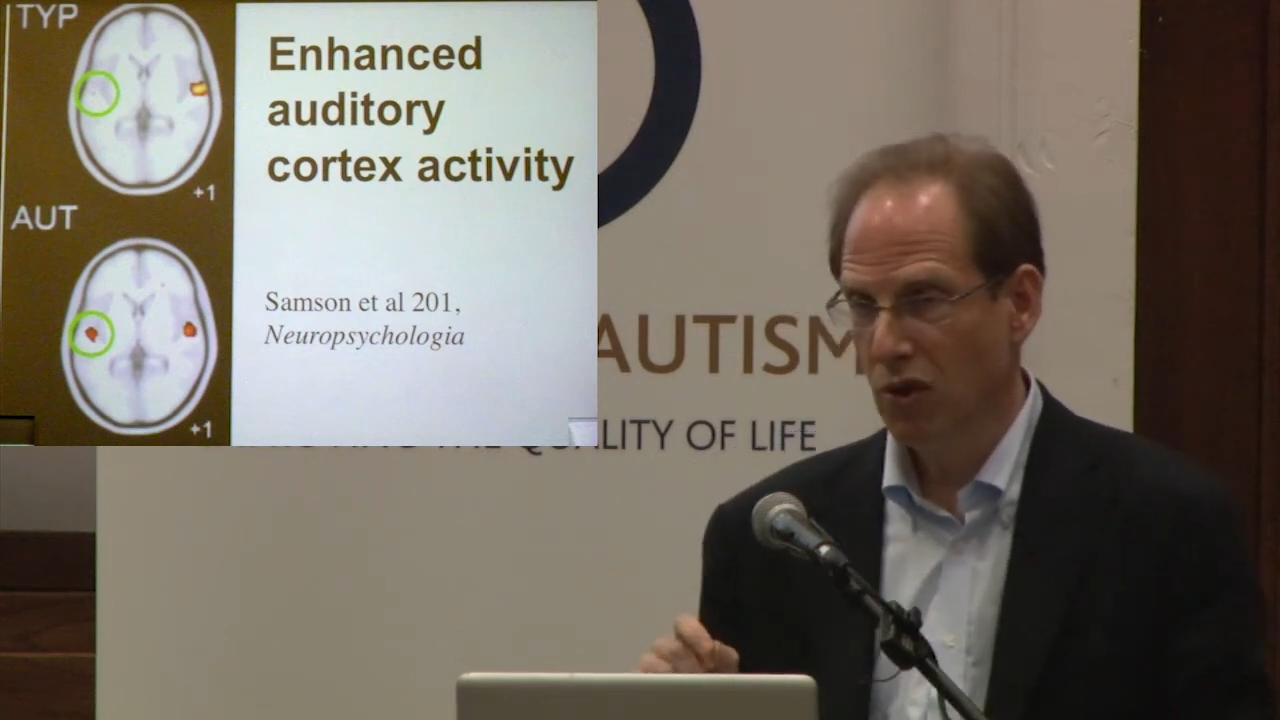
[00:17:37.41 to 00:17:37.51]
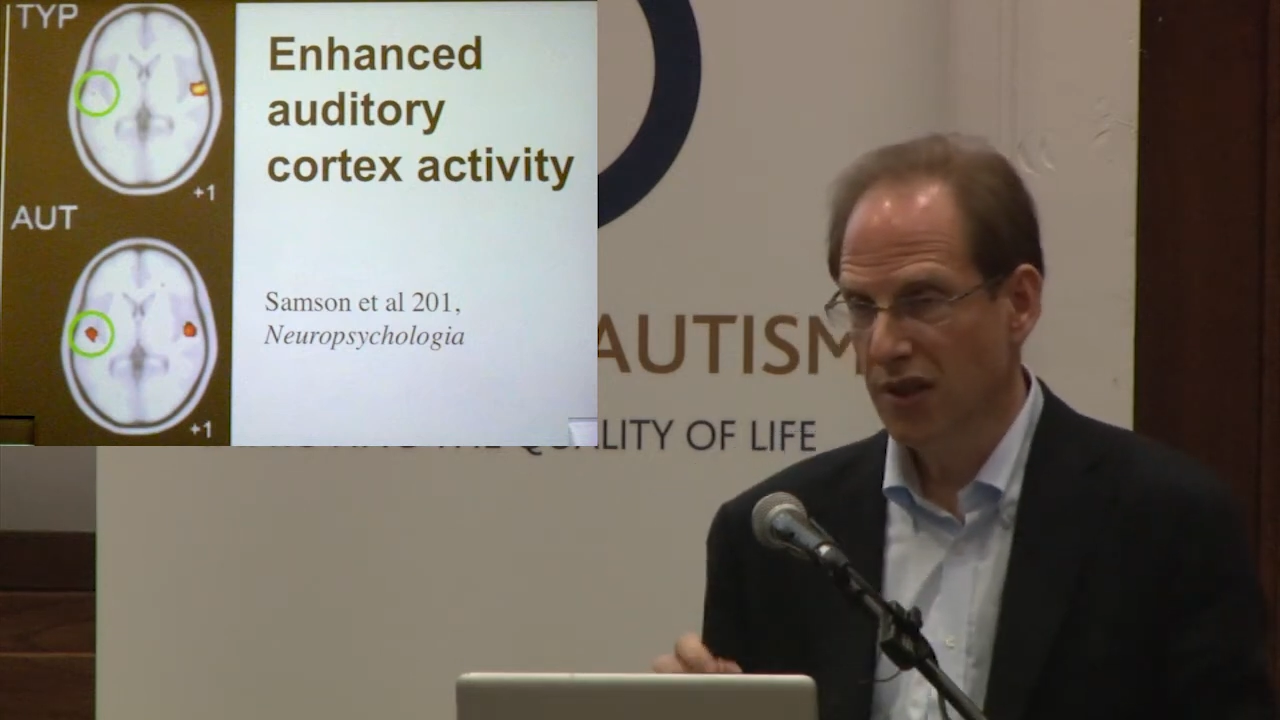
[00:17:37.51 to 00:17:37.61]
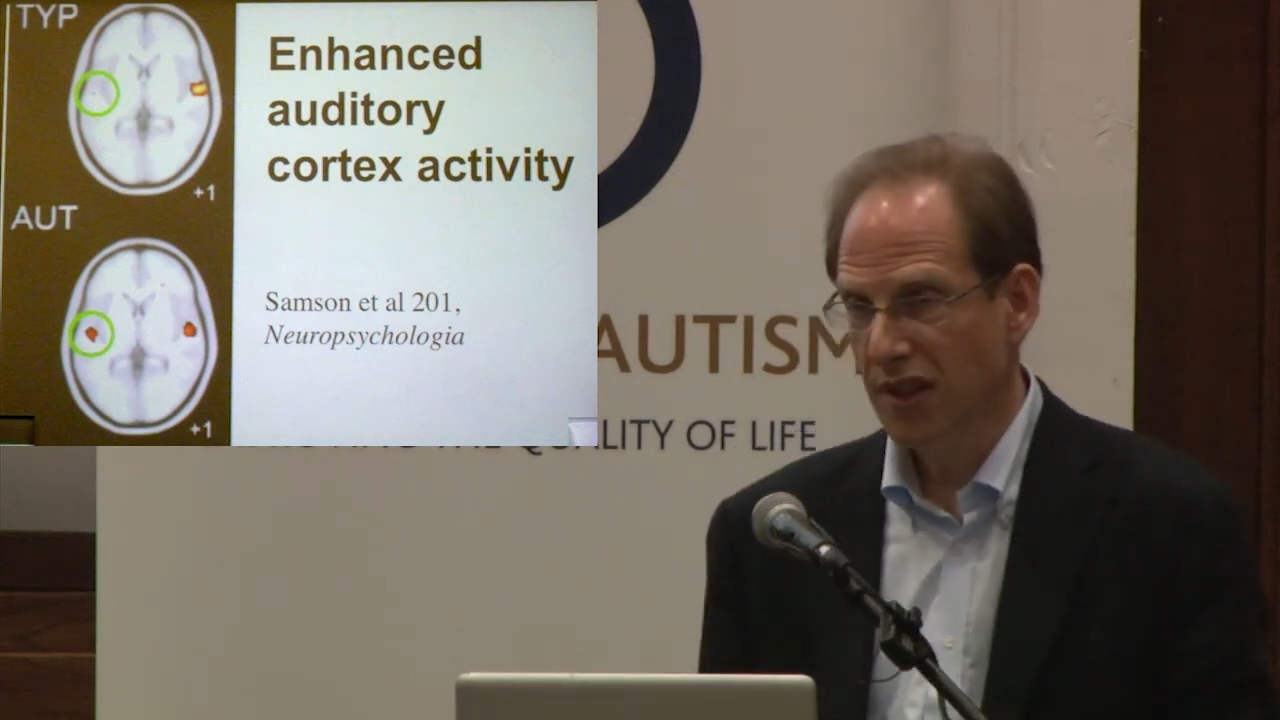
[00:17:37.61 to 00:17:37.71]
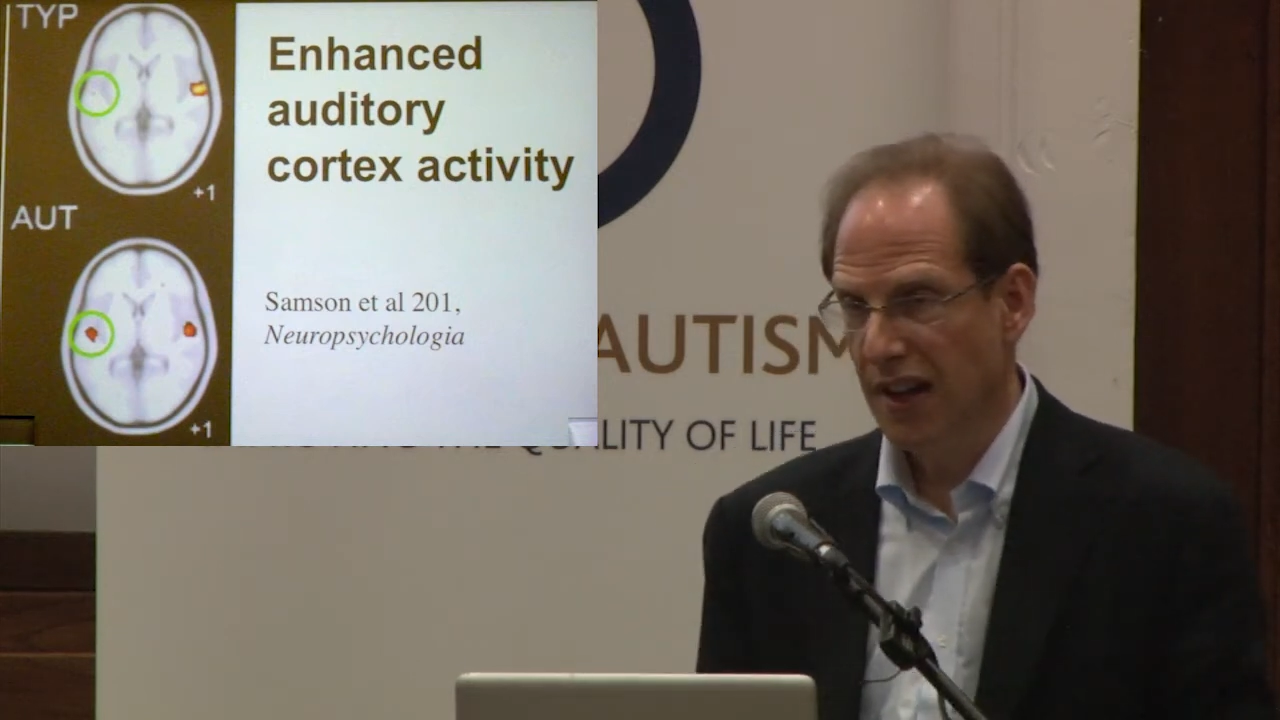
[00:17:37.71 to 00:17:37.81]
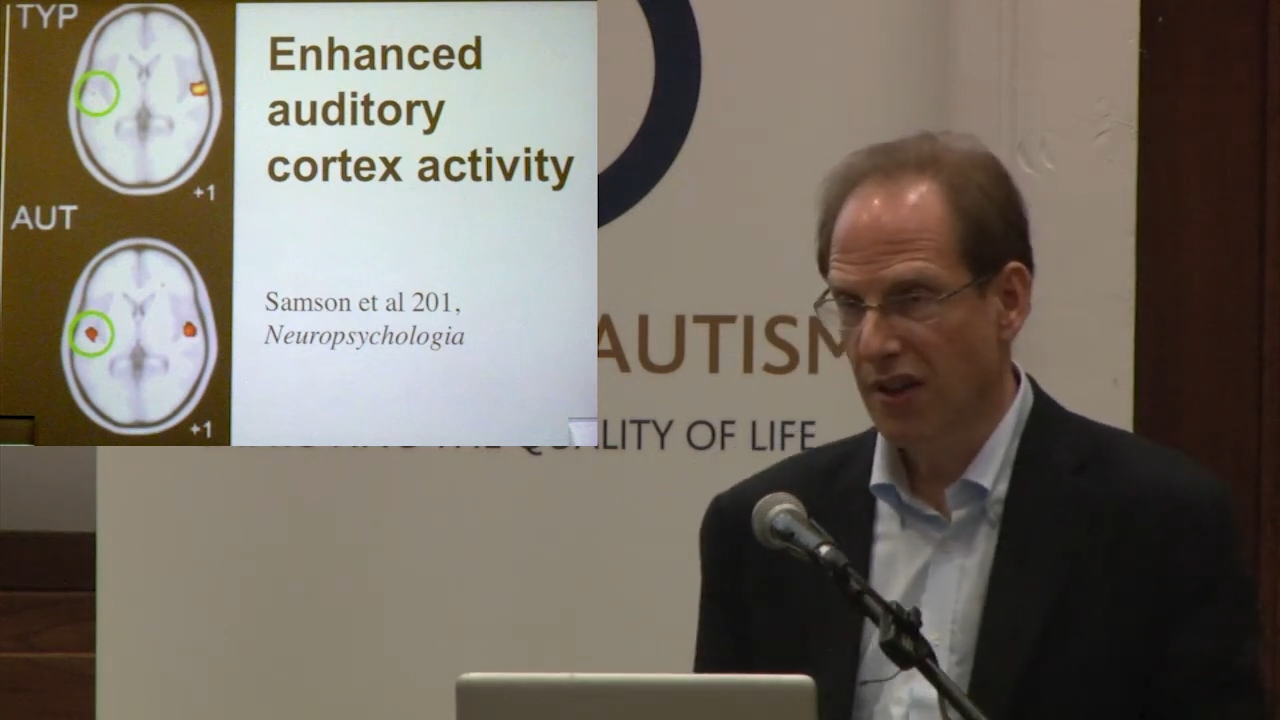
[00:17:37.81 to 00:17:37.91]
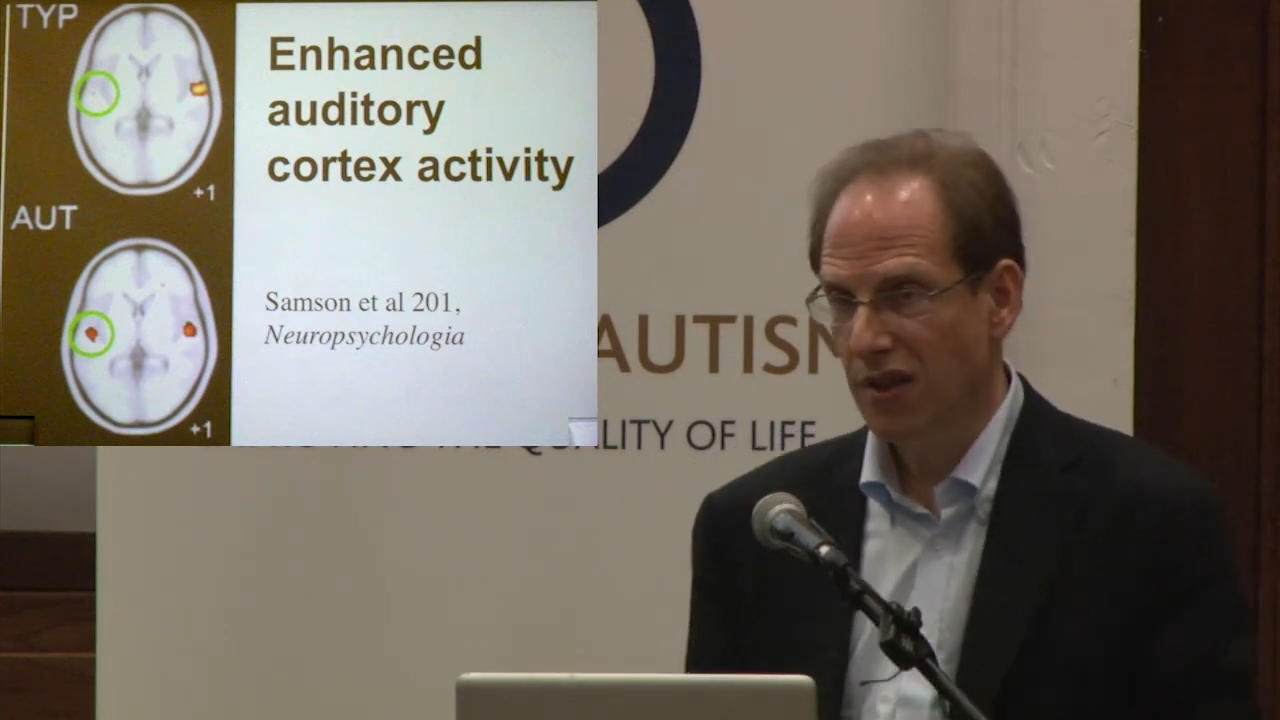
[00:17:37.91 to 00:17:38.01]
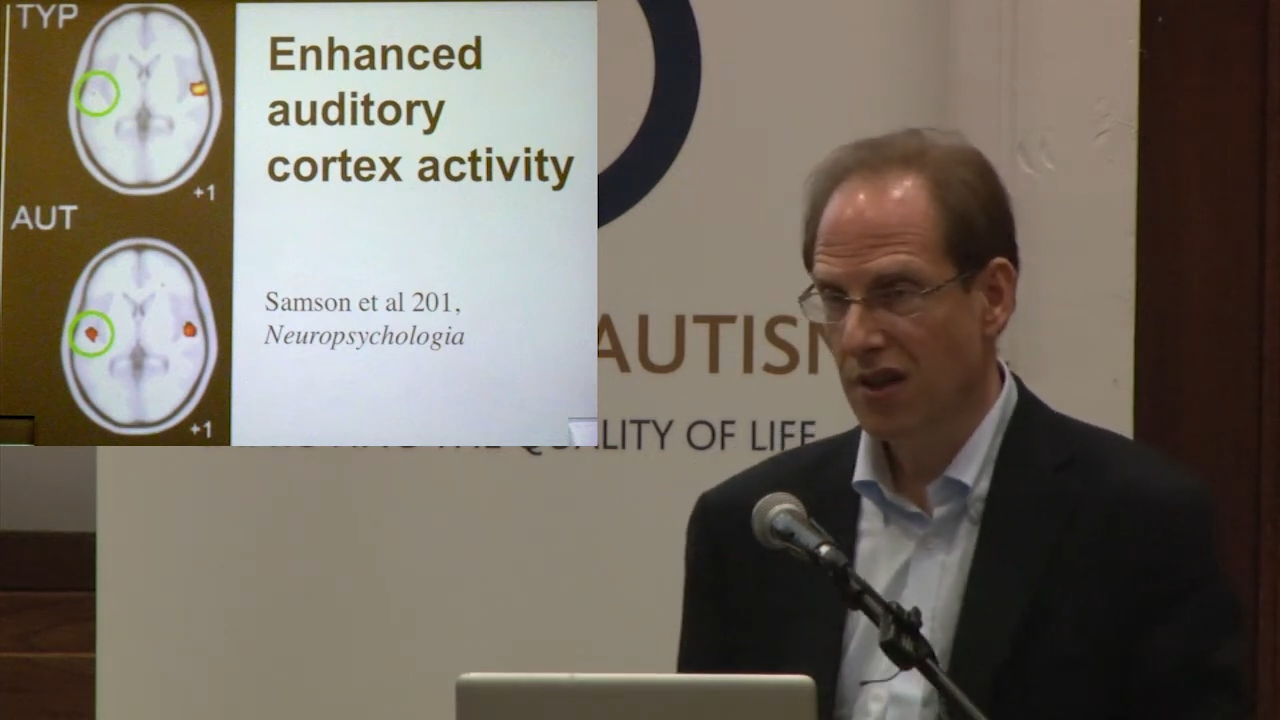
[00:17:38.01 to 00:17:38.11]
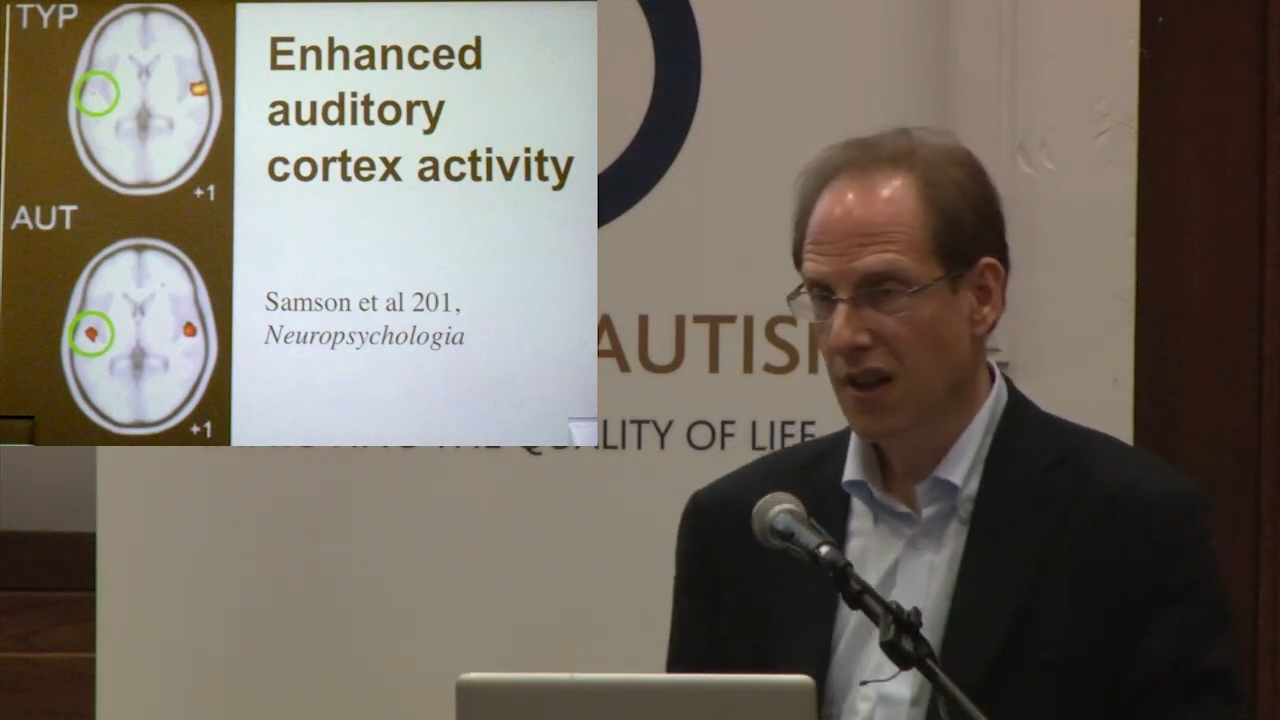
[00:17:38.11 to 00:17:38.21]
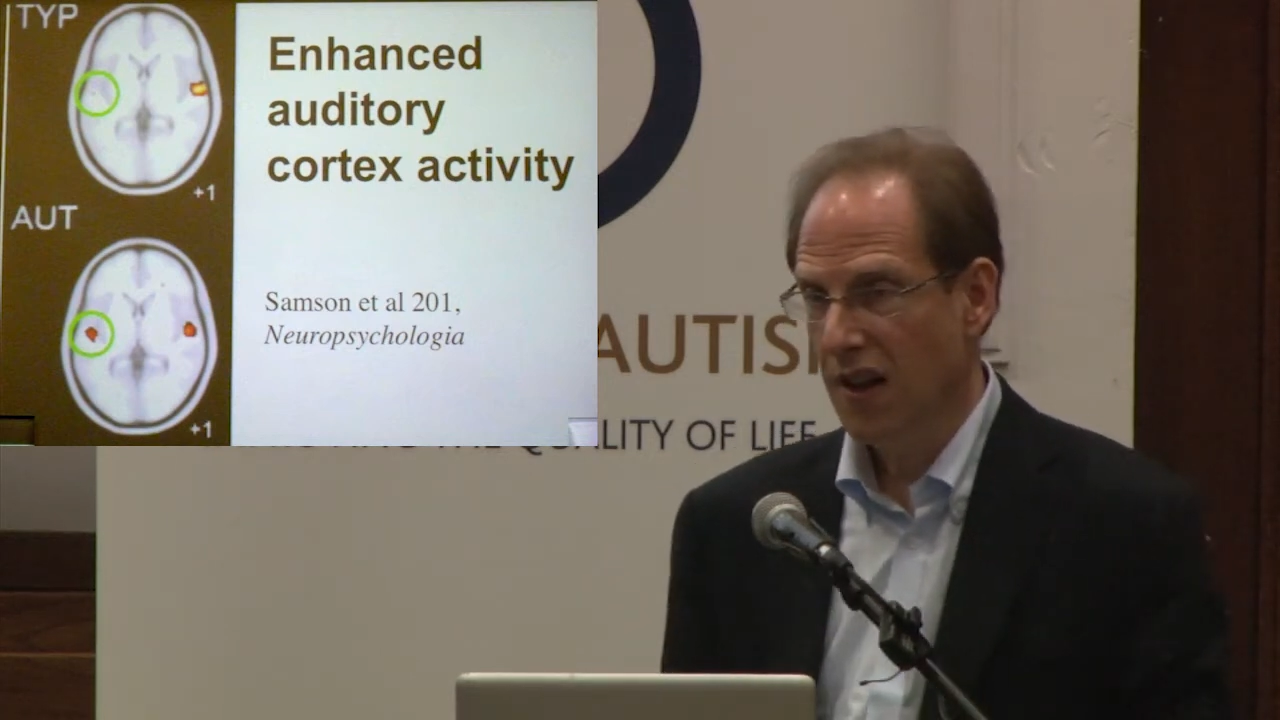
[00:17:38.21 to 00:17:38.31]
sound,